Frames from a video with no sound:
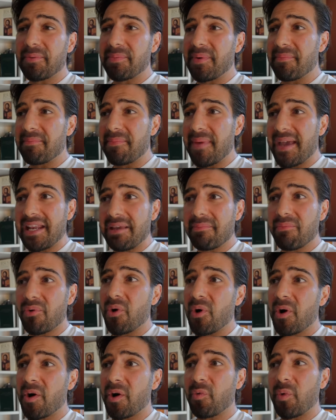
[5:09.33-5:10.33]
but many
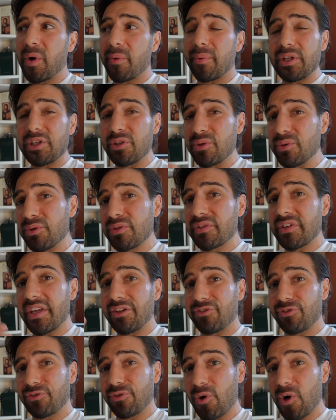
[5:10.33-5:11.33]
more where we use
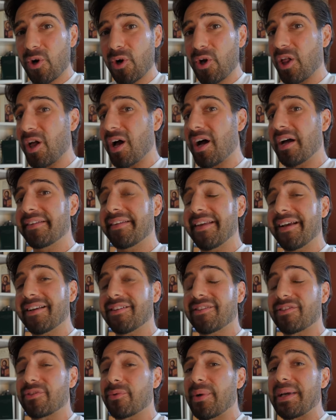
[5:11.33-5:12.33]
historical context
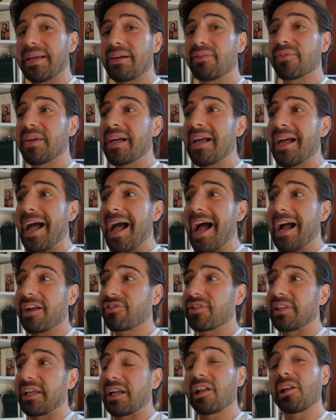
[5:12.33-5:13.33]
as a way of
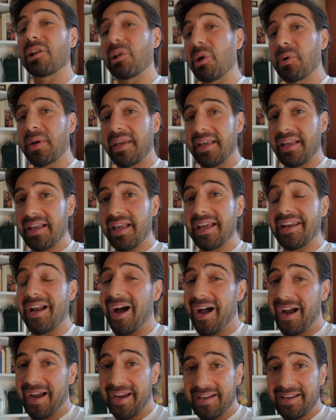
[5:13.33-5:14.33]
actually cloaking and
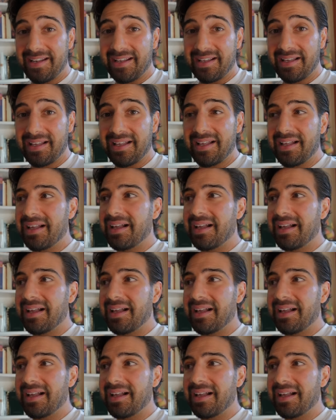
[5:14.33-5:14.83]
hiding